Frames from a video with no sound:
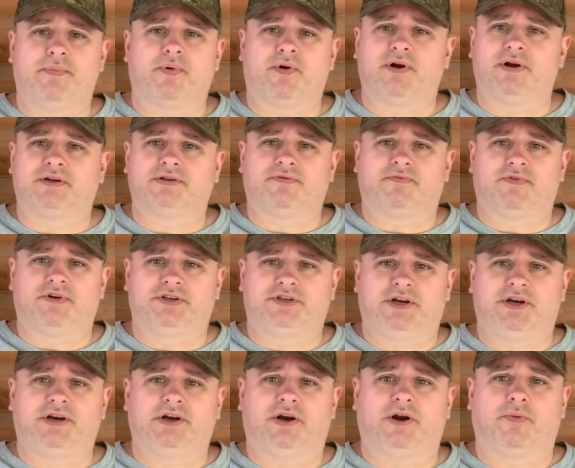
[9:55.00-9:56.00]
is a
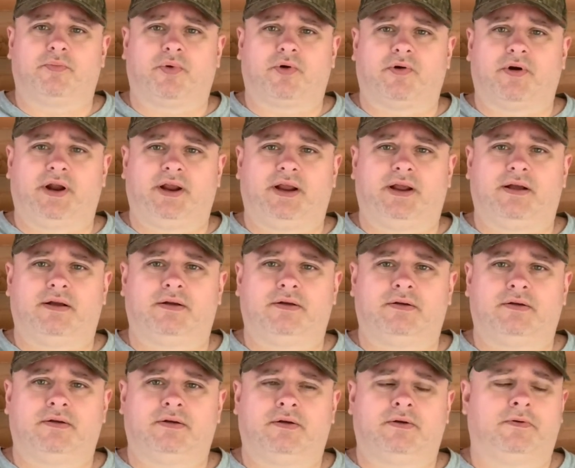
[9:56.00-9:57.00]
Virginia and a Perique.
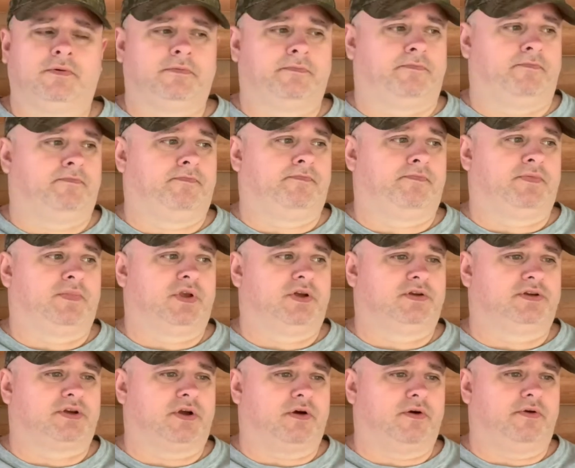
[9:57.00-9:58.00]

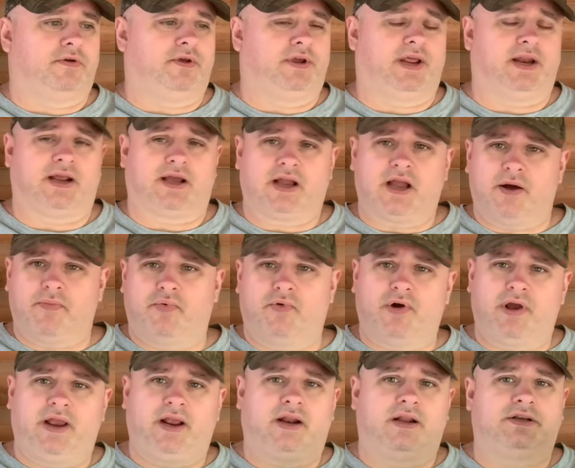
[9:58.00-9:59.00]
So you're getting a couple
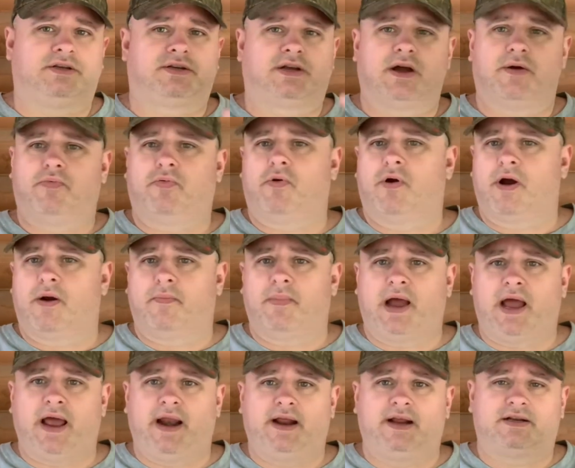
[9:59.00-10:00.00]
English, a couple
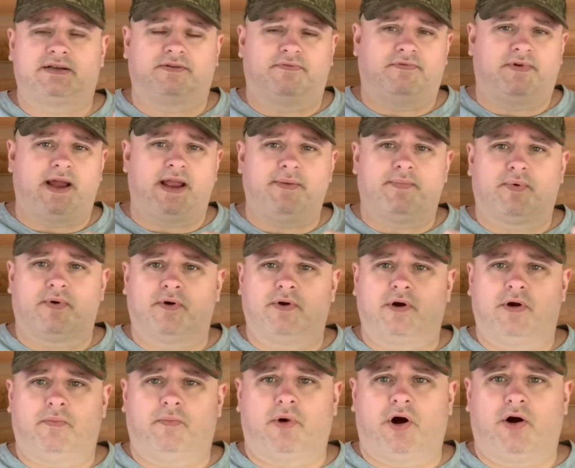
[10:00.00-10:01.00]
aromatics, a vapor,
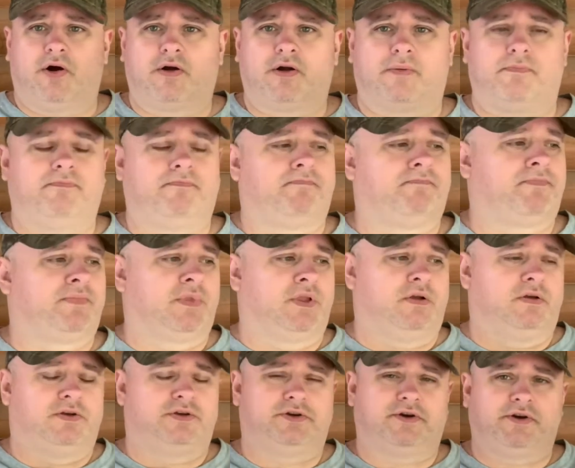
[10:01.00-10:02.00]
a Balkan.
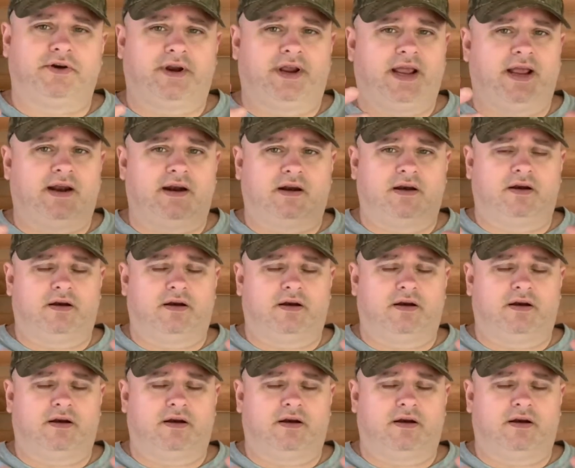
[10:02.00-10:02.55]
So you're getting